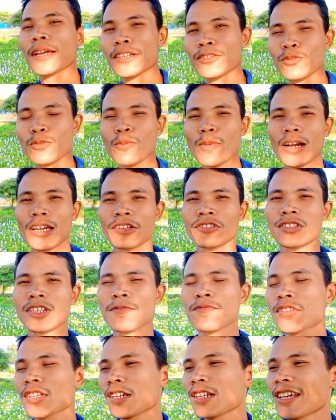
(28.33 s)
back to my
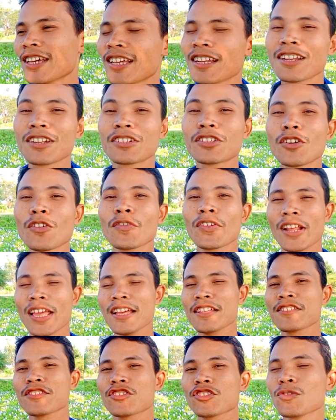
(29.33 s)
YouTube channel. So
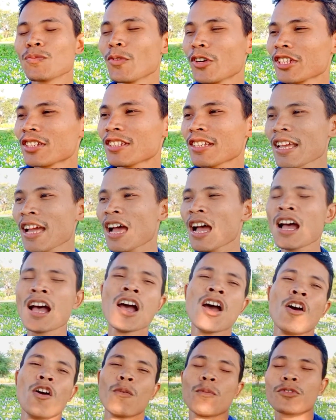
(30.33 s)
friends, we are
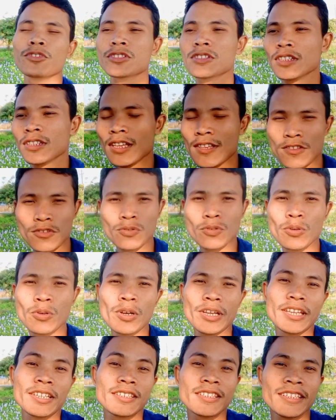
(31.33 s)
posted as so.
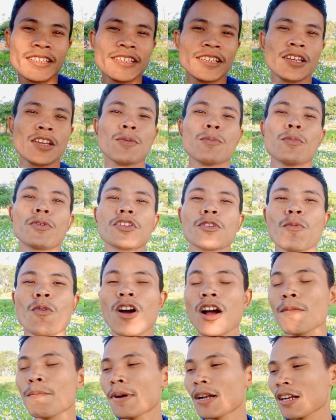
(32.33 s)
It is
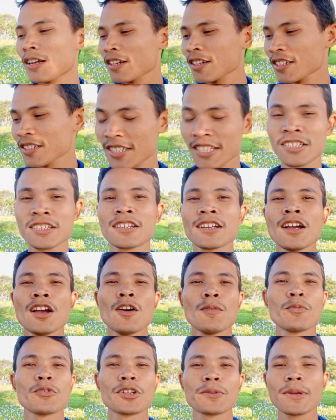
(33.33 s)
monomoha prakritik
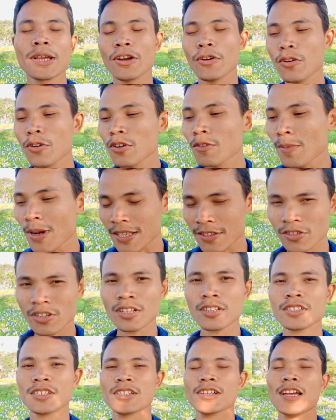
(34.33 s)
puribekor
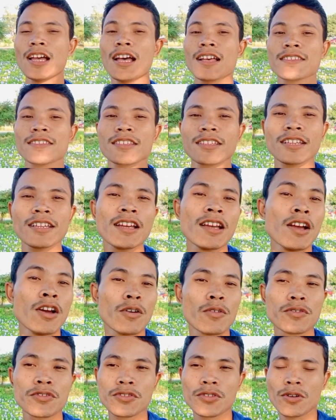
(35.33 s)
mazot as a
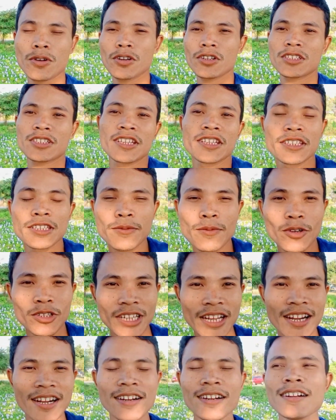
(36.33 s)
sort kitty
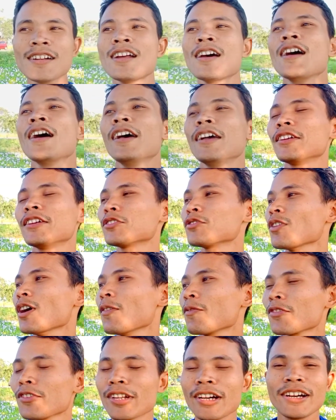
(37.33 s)
water. It to
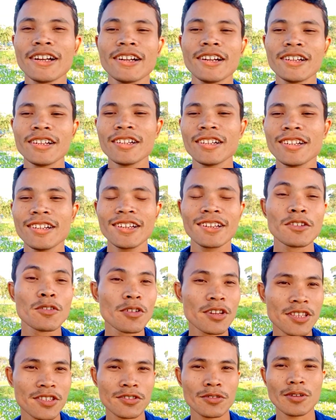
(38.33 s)
apuna
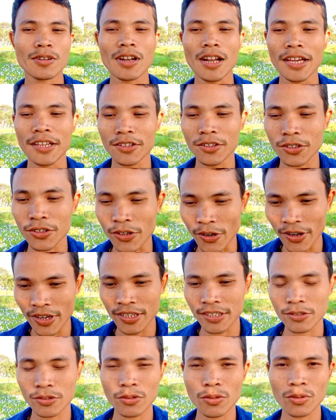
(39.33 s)
gorisor line or
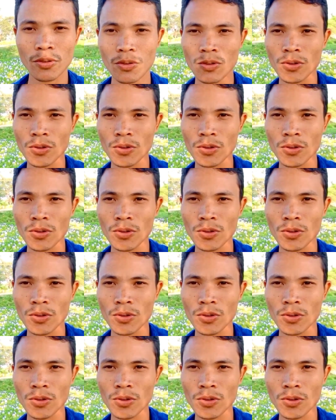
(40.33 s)
high to